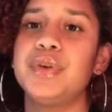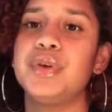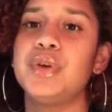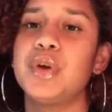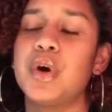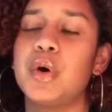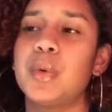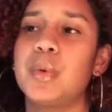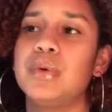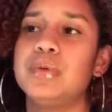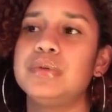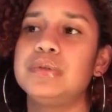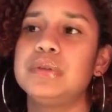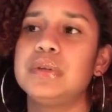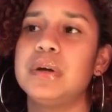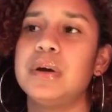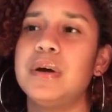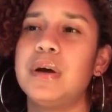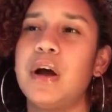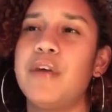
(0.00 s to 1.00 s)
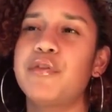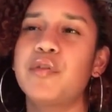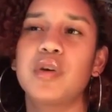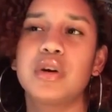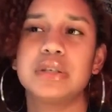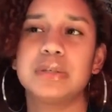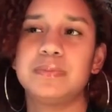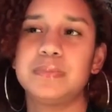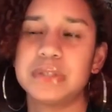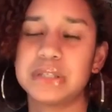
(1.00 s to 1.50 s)
You know,
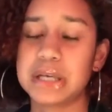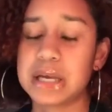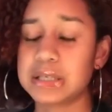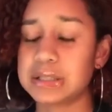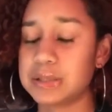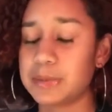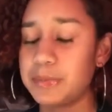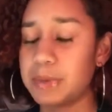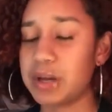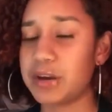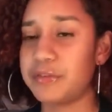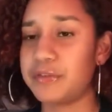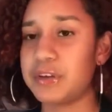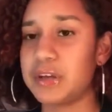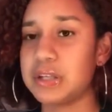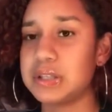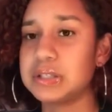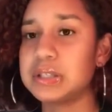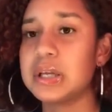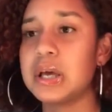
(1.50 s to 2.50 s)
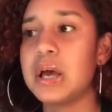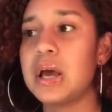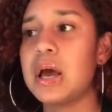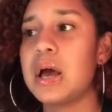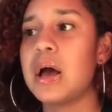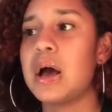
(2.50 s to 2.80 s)
besides the benefits,